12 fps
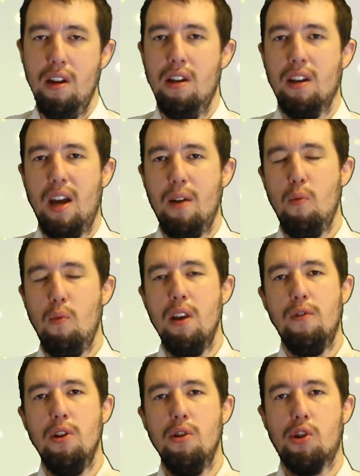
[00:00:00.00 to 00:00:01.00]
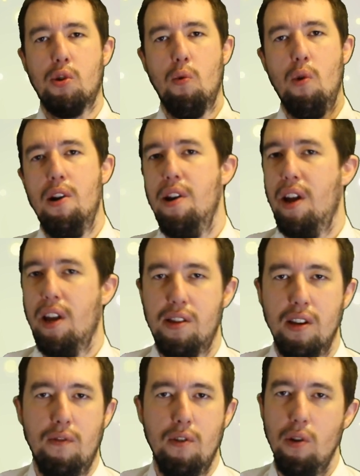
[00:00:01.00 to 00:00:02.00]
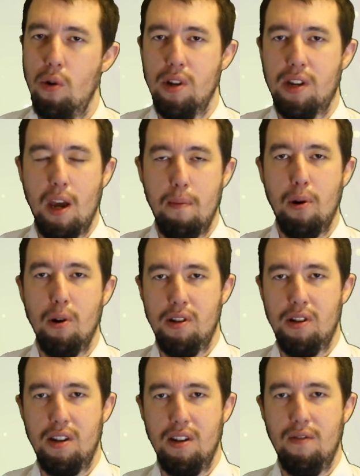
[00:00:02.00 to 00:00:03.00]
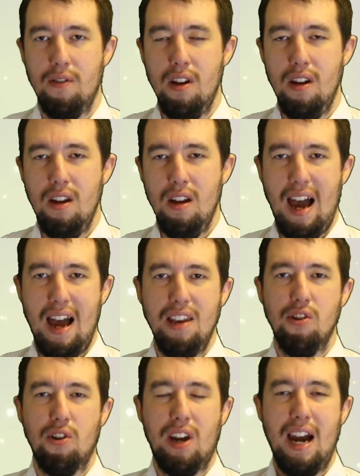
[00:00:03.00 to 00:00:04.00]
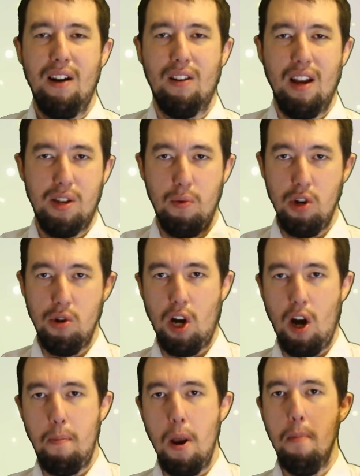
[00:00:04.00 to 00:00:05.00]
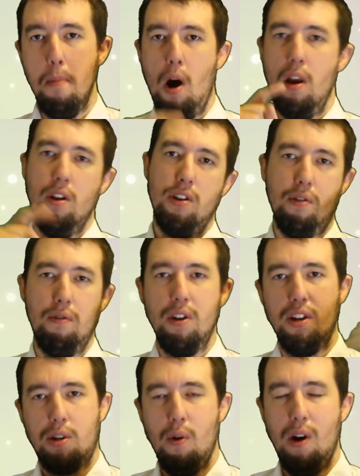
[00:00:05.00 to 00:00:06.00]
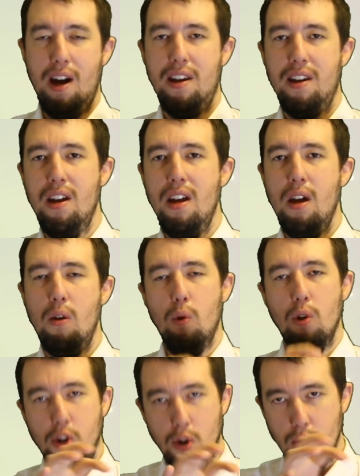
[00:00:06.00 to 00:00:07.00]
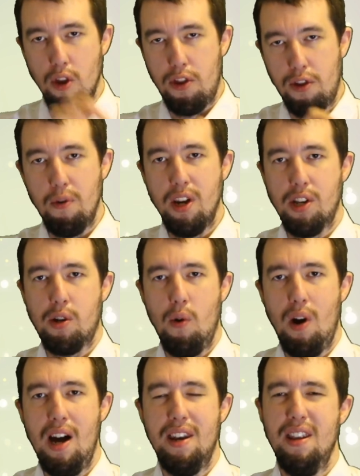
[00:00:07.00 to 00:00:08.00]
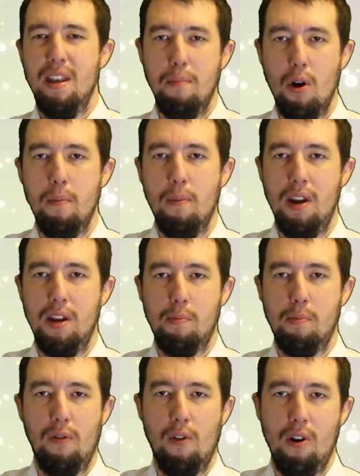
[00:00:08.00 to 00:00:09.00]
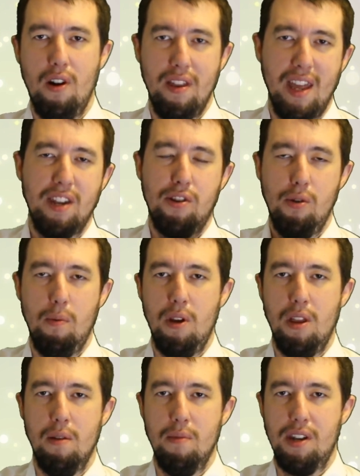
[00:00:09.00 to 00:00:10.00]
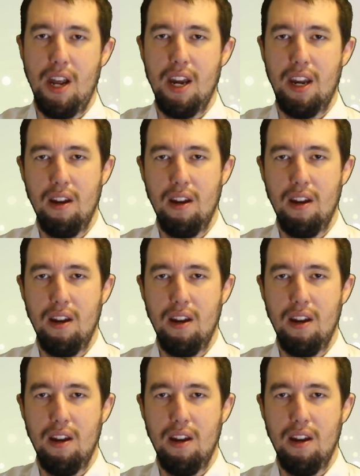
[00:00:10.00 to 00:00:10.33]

Okay, whenever you square a negative, you'll always get a positive, and your calculator, when you type in -3 squared, will do the 3 squared and then put a minus before it, and that's normally the mistake.